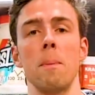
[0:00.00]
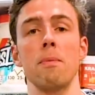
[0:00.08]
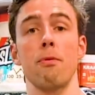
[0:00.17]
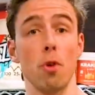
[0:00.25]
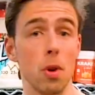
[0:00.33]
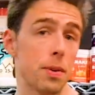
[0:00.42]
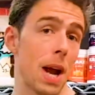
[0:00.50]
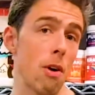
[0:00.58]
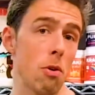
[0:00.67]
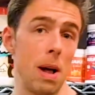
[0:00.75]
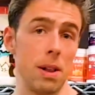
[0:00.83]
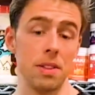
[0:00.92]
full of
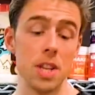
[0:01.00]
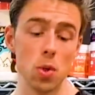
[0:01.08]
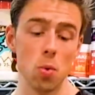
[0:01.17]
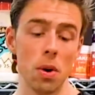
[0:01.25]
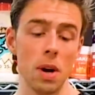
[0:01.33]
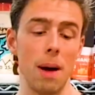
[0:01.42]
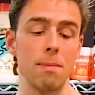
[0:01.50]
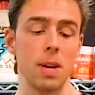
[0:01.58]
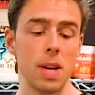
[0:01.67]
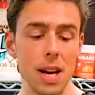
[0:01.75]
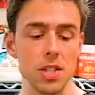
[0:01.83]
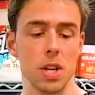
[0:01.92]
caramel. In this one, I'm
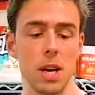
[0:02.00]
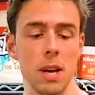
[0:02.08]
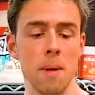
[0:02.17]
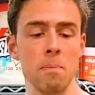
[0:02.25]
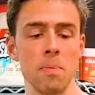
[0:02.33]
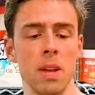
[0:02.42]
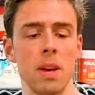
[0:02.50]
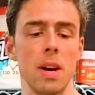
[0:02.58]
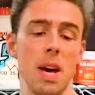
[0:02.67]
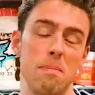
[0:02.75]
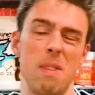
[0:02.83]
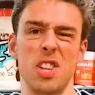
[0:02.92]
guessing
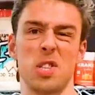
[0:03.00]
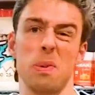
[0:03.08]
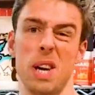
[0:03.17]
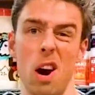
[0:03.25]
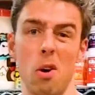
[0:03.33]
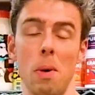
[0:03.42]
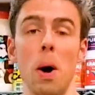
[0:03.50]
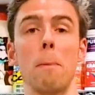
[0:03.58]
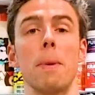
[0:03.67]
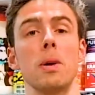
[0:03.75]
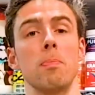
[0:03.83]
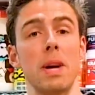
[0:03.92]
it may still be caramel,
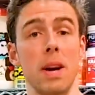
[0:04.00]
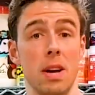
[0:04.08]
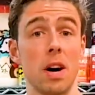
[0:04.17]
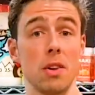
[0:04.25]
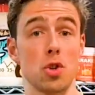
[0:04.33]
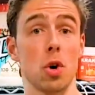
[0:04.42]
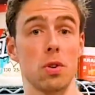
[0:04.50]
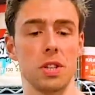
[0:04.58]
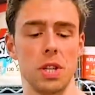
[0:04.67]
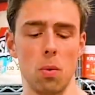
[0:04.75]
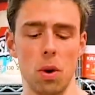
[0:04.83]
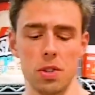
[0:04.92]
but it'd be a kind of
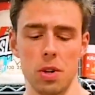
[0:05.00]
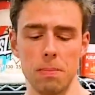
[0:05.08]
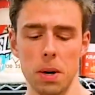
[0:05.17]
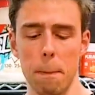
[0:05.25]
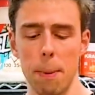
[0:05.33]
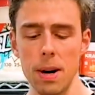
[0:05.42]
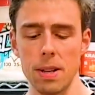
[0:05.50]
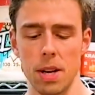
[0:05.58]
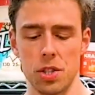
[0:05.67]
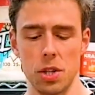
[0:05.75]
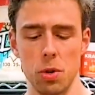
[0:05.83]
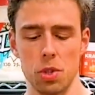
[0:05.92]
chocolatey one. So I'm going to bite
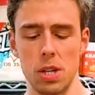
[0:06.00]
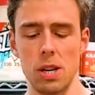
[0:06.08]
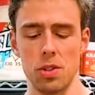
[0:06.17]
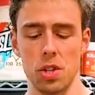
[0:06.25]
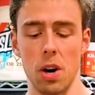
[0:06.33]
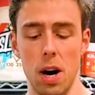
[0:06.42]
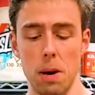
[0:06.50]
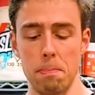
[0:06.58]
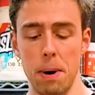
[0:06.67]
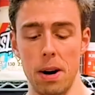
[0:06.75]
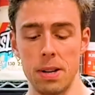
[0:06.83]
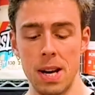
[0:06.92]
this and you'll see inside,
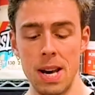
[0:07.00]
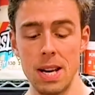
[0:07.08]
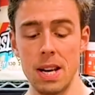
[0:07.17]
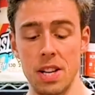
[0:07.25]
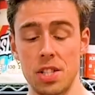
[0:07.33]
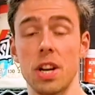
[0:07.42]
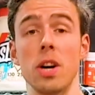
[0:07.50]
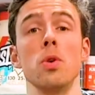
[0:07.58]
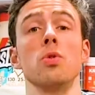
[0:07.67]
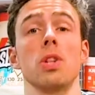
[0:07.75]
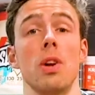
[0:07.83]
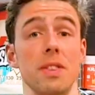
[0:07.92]
but it's going to
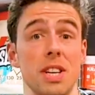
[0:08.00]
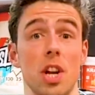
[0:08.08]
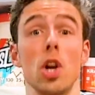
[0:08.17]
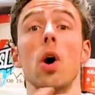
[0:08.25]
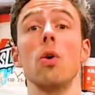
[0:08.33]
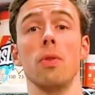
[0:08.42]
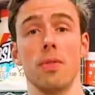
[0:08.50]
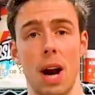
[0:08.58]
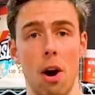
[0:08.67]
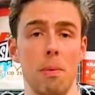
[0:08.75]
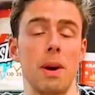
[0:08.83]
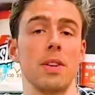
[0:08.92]
ooze a lot. There's a load of
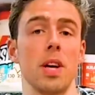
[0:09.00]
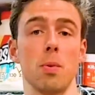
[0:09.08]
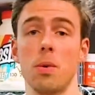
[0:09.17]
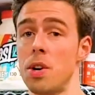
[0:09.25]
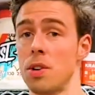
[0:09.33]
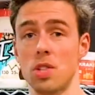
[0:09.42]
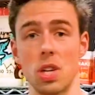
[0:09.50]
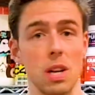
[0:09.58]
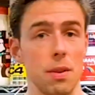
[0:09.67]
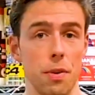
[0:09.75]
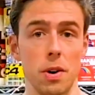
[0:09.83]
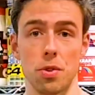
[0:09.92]
caramel in the other one. You can see in
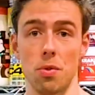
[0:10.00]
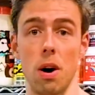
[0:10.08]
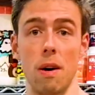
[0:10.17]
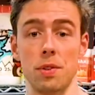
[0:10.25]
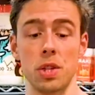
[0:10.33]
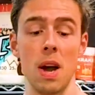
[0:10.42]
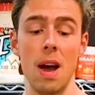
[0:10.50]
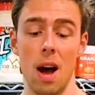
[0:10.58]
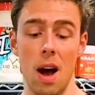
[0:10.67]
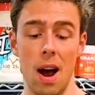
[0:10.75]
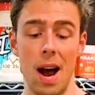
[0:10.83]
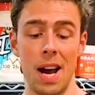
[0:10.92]
the photographs,
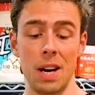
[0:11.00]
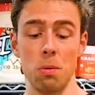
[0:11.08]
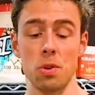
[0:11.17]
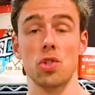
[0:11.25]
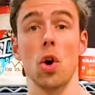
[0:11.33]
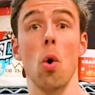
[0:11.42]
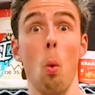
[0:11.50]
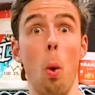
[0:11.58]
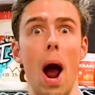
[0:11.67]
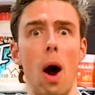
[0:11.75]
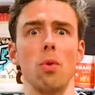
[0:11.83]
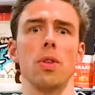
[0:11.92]
and it was so
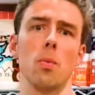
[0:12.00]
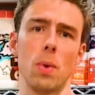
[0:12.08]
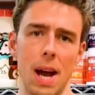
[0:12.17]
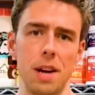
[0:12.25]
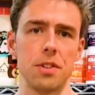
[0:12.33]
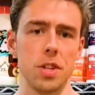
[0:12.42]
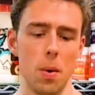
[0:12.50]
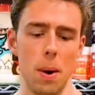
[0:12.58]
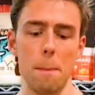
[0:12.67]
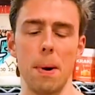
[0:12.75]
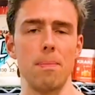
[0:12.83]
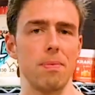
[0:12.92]
wow that we had to do it.
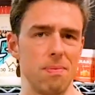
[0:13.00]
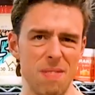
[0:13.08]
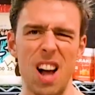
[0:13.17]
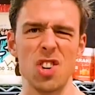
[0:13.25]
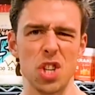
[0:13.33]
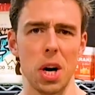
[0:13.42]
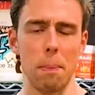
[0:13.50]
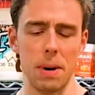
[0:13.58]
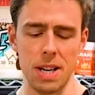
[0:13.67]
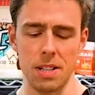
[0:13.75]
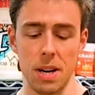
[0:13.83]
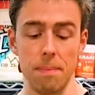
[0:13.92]
But I'll shut up and
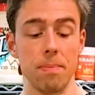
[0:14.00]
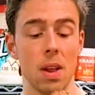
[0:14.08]
eat it.